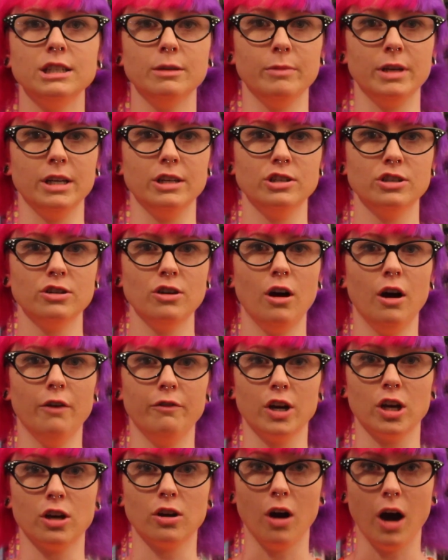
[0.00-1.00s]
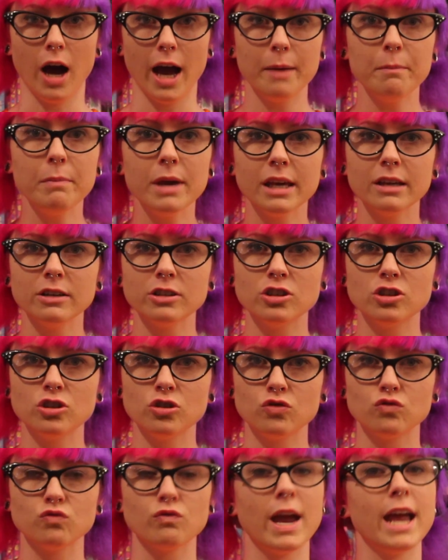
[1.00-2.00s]
image of a guy being
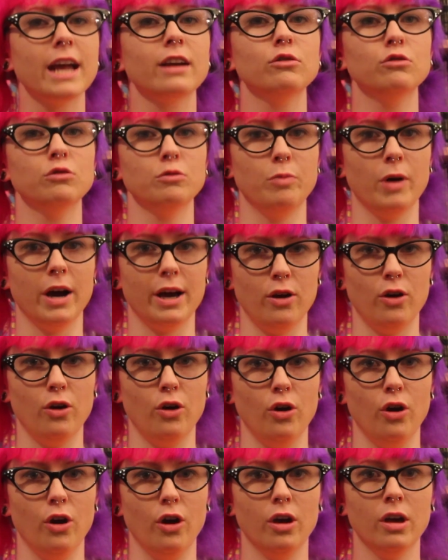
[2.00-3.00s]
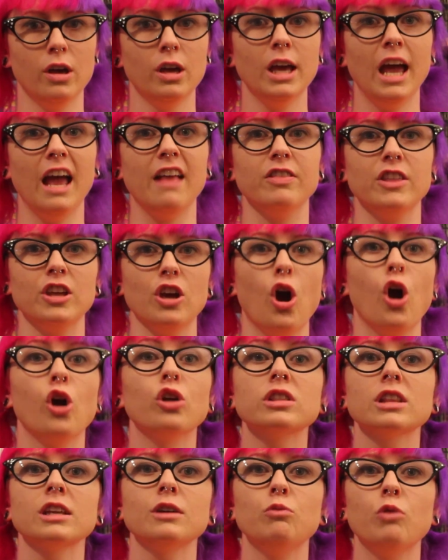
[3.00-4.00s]
strangled by her, and the
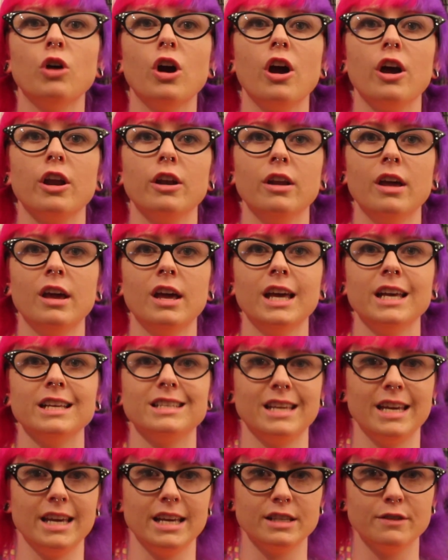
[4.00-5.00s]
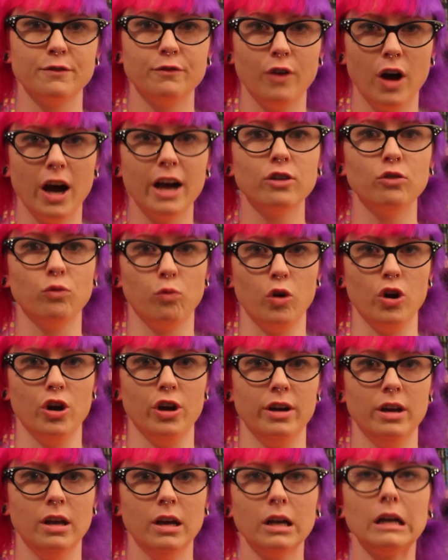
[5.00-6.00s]
only word is his final
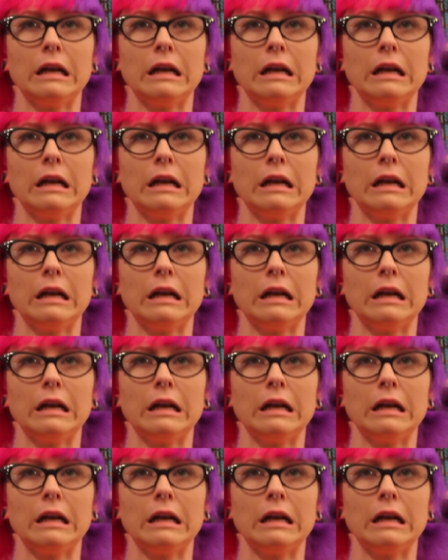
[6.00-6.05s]
word.